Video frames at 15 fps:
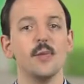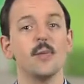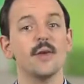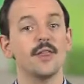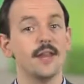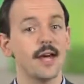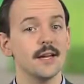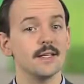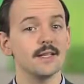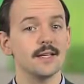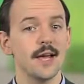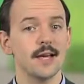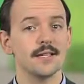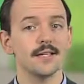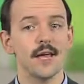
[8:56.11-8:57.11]
We then
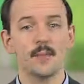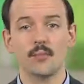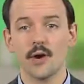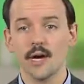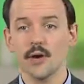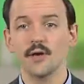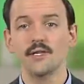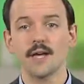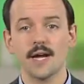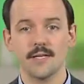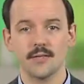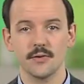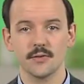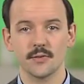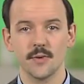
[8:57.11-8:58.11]
assessed and prioritized
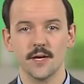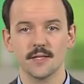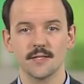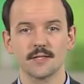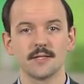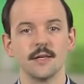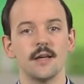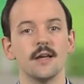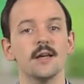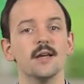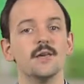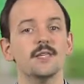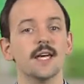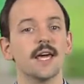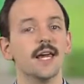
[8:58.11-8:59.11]
those risks
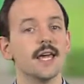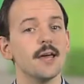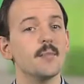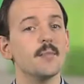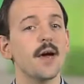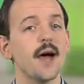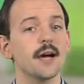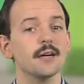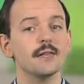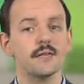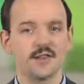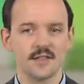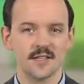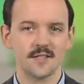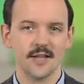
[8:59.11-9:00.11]
using an impact
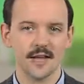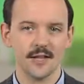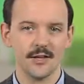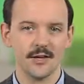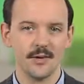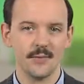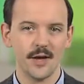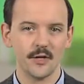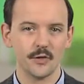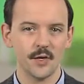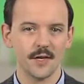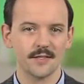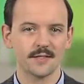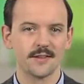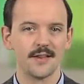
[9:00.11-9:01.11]
versus likelihood
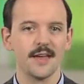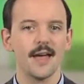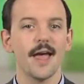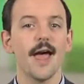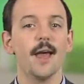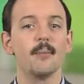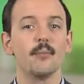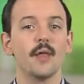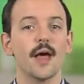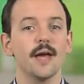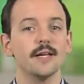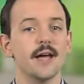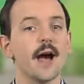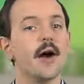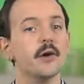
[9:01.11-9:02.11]
matrix and
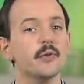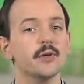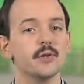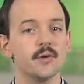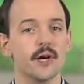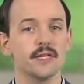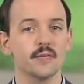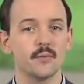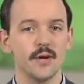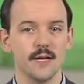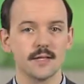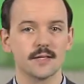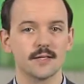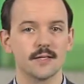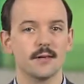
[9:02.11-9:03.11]
planned how to address
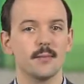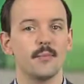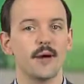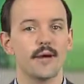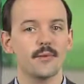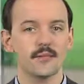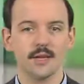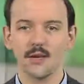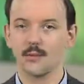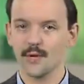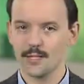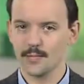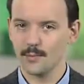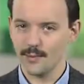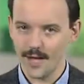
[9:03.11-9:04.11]
risks by using a
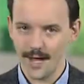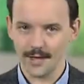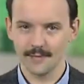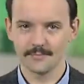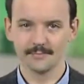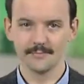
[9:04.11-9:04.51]
risk plan.